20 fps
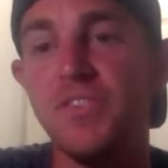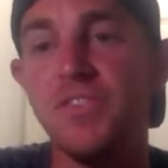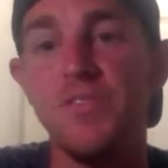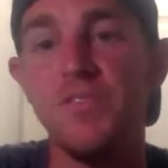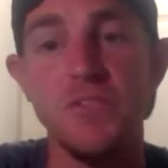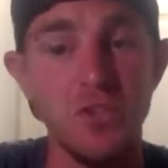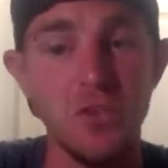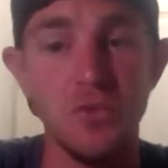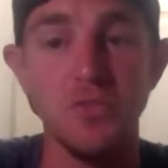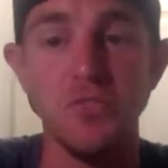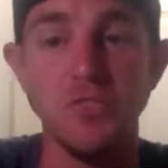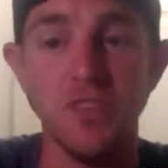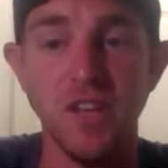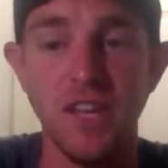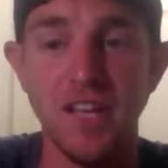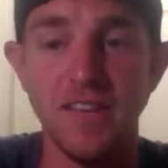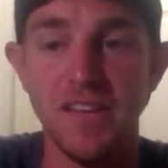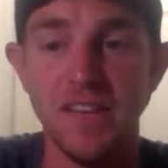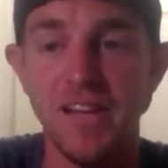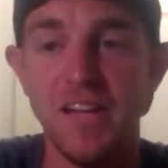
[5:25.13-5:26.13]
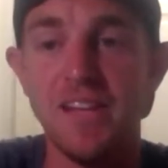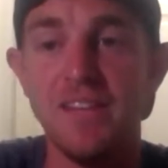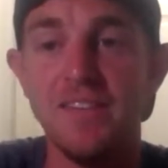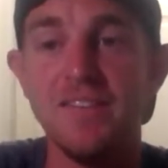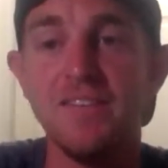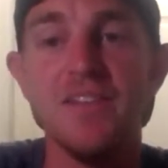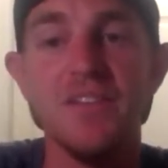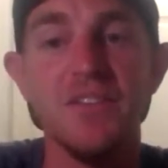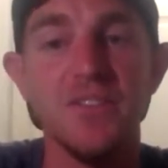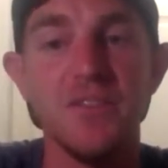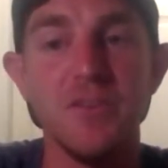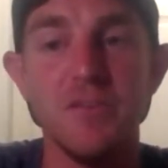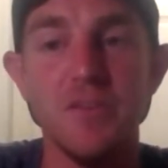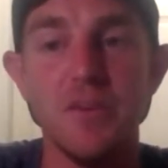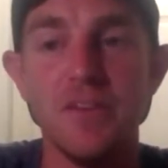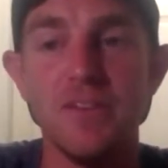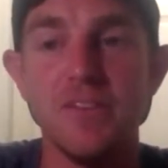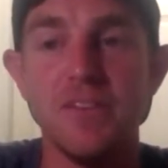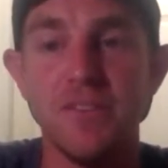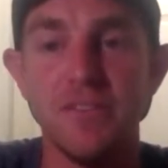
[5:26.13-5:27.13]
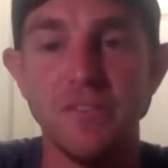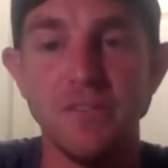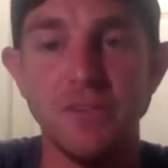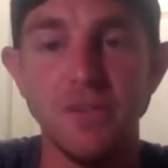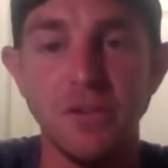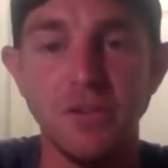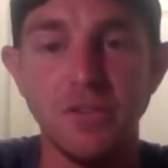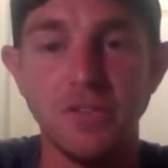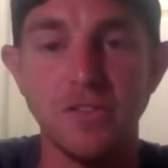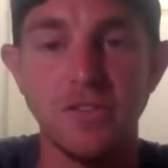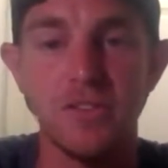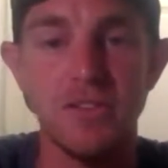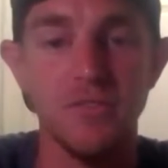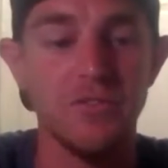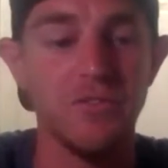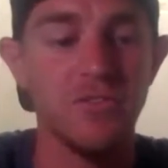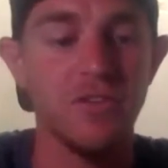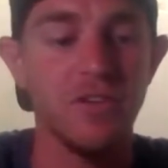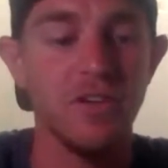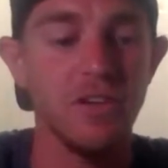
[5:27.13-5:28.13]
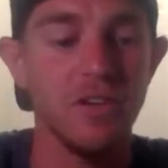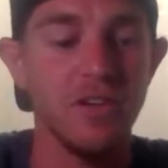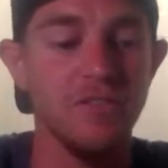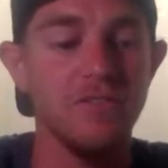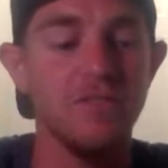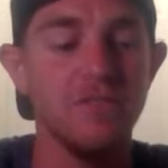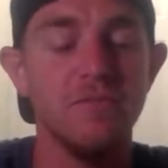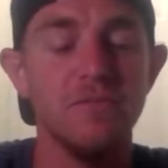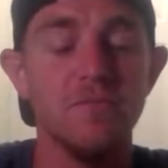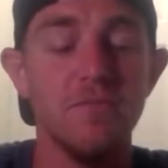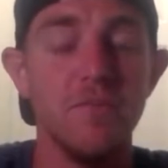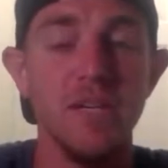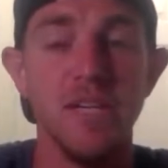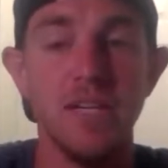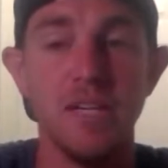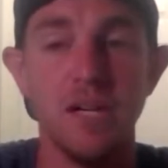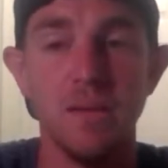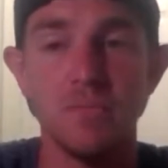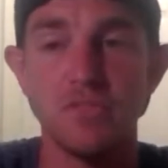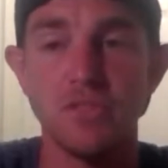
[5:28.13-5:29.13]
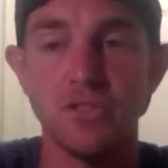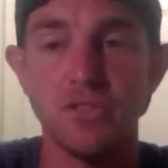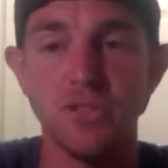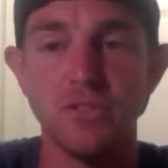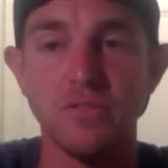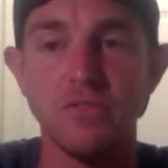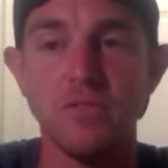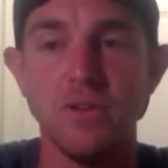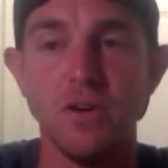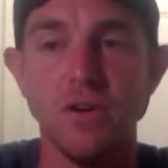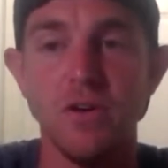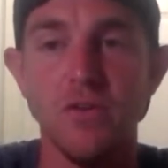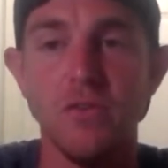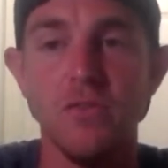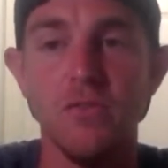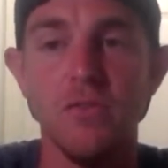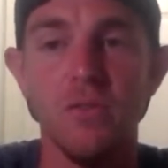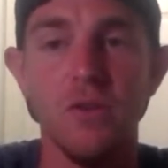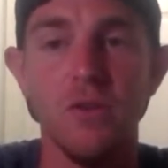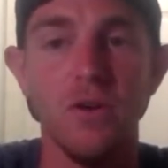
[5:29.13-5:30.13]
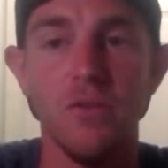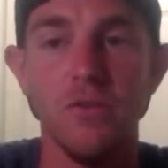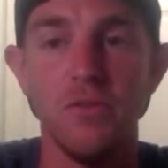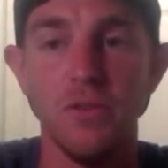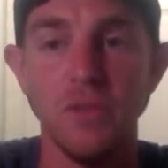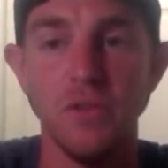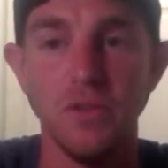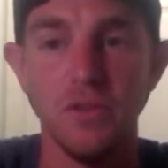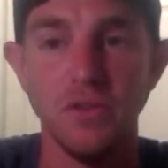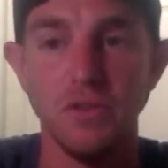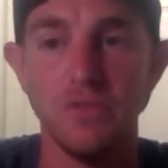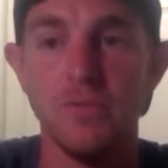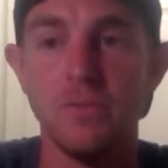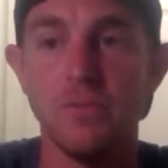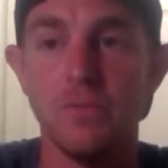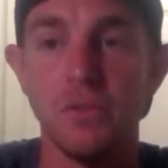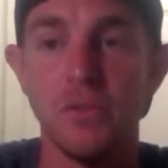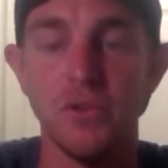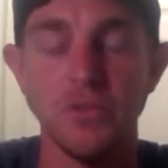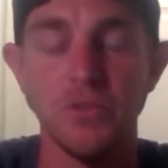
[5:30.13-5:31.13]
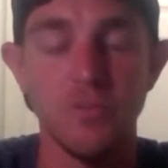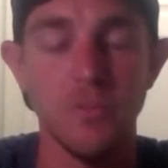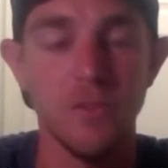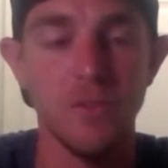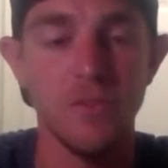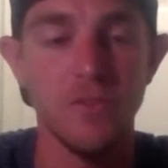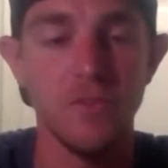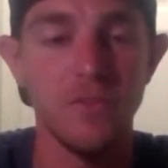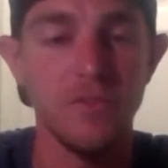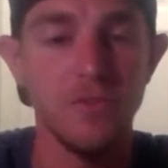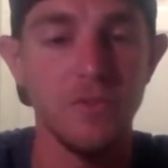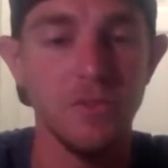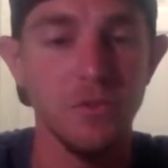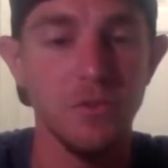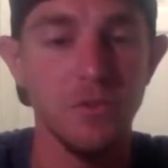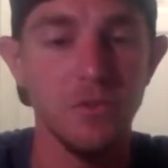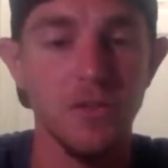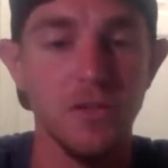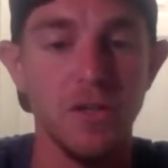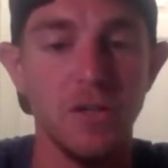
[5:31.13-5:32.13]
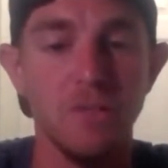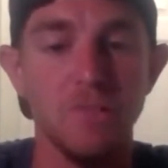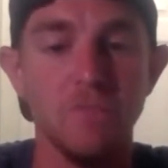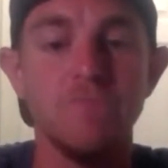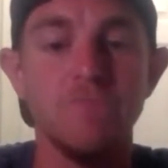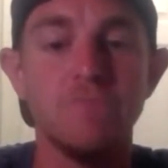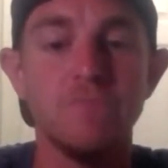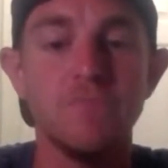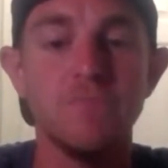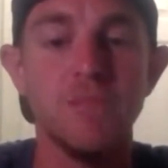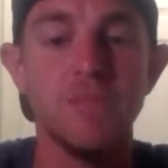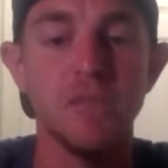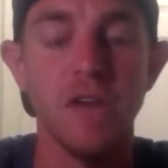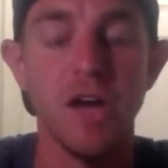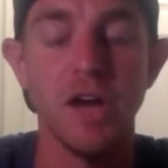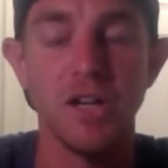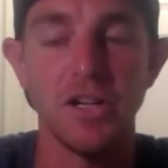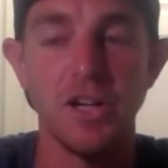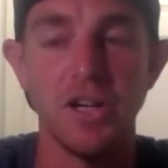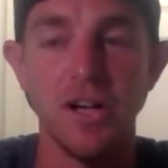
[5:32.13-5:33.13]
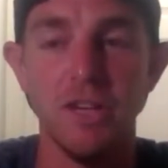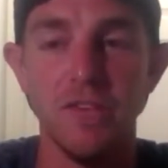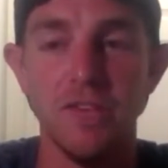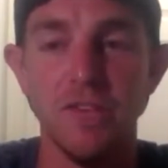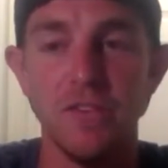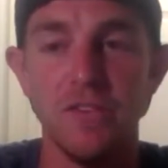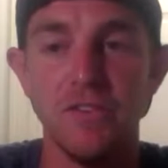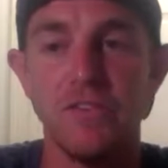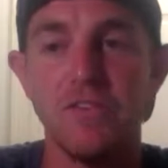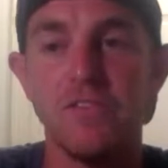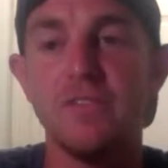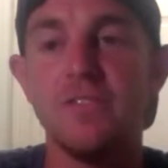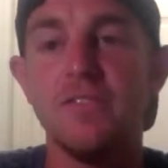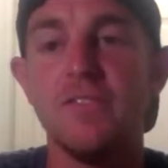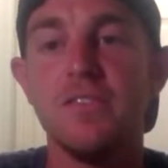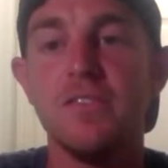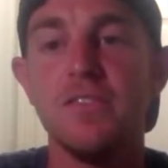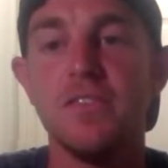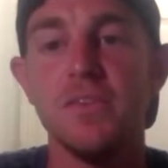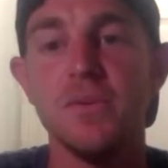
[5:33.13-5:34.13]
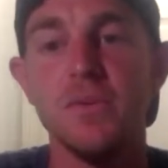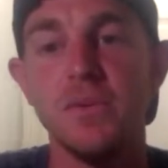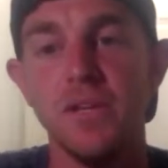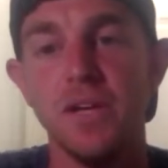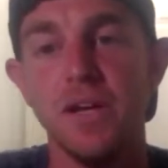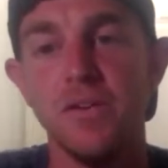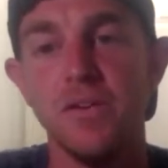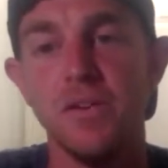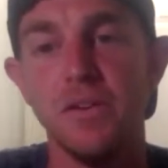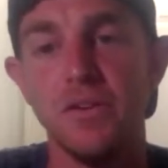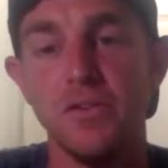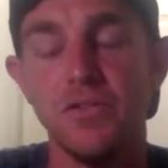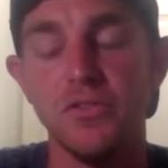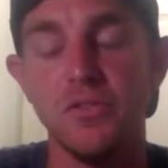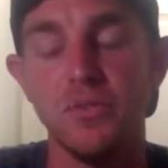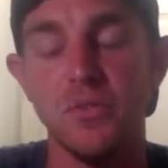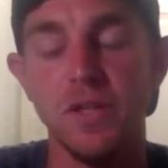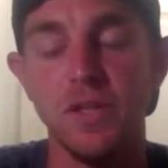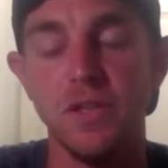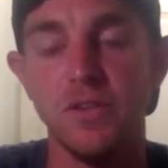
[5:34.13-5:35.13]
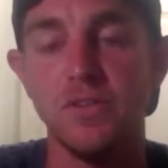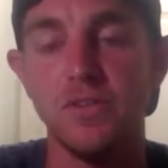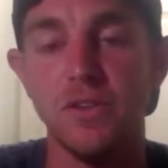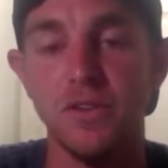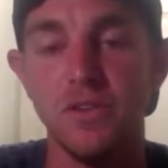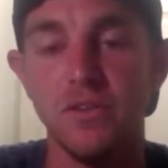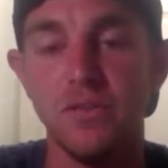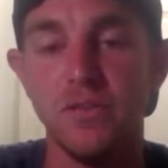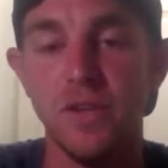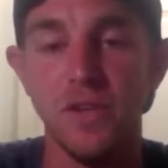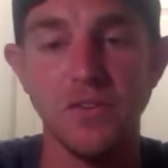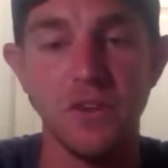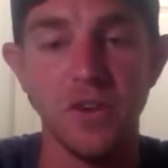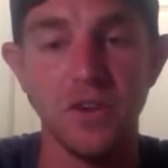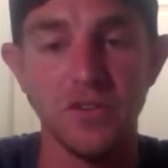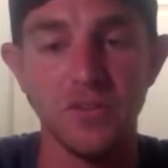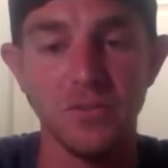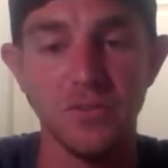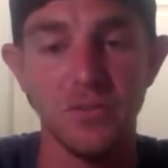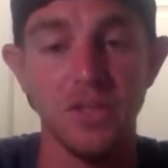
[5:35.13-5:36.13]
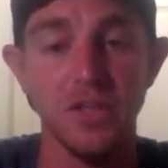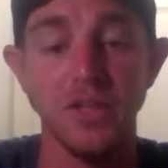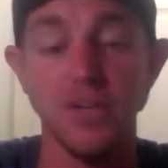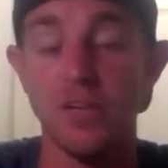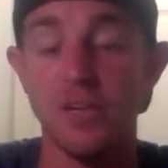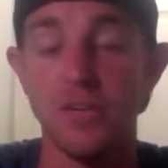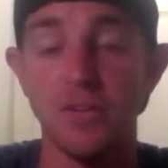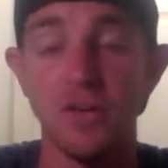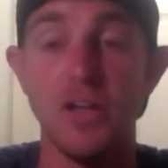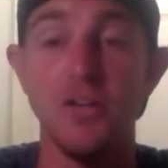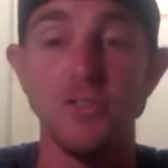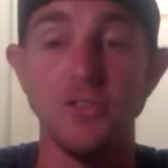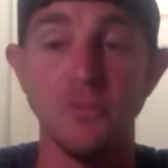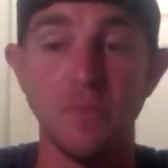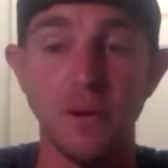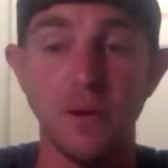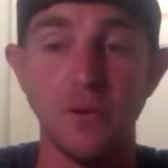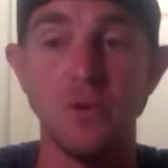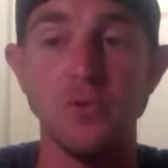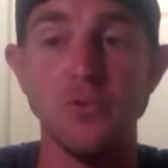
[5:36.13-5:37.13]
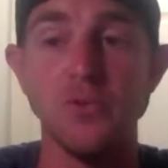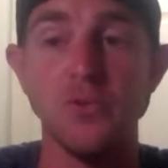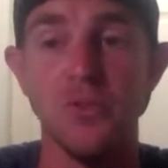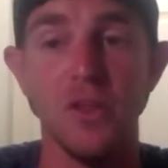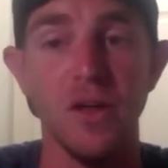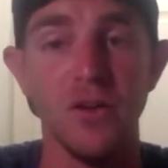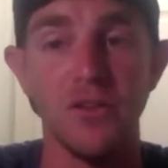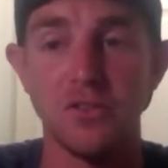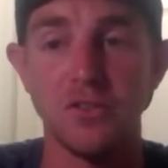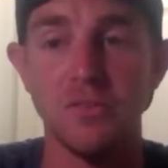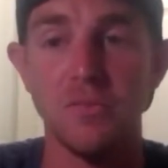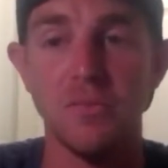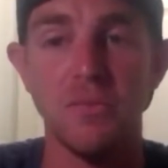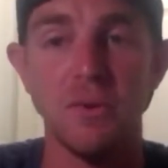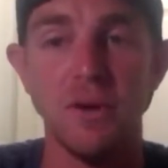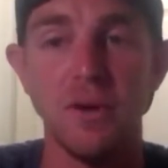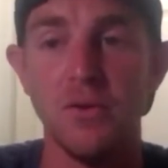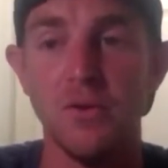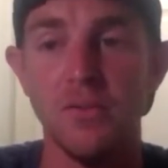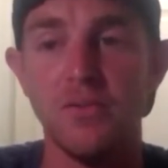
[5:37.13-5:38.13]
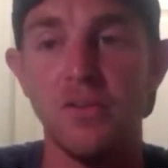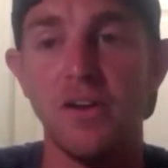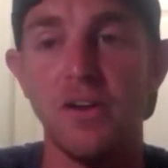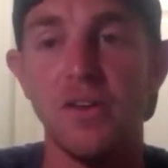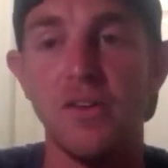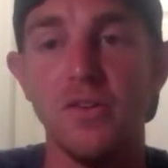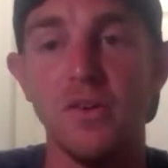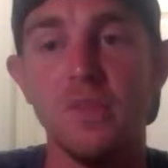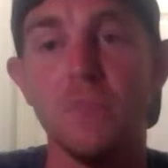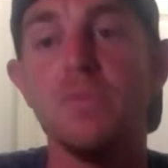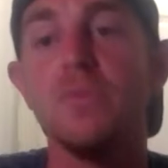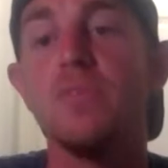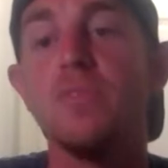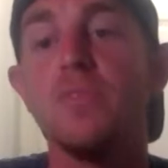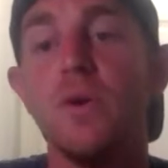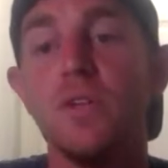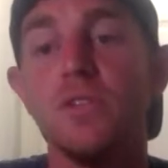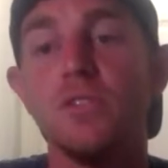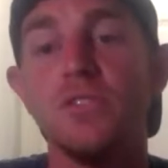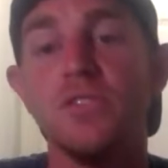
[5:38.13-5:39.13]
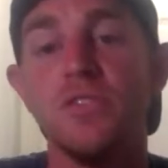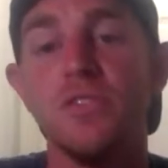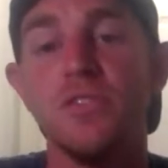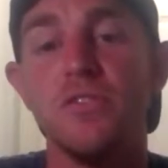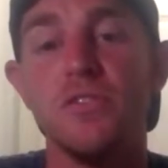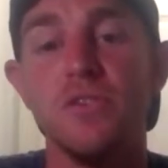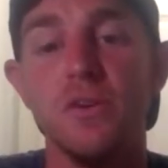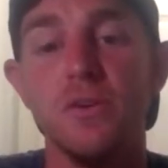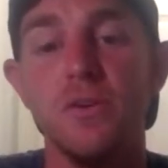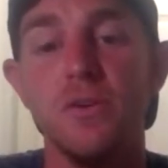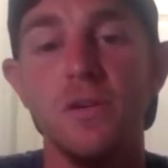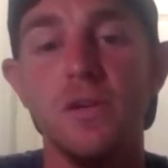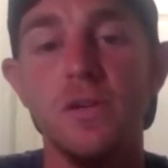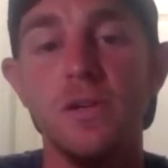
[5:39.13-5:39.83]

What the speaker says: you saying that it's the best it's looked gives me, and I'm sure all the other participants in the field, a lot of confidence going down there in 2 weeks. So that's awesome to hear, and great news about hole 2. That was going to be my only follow up question. So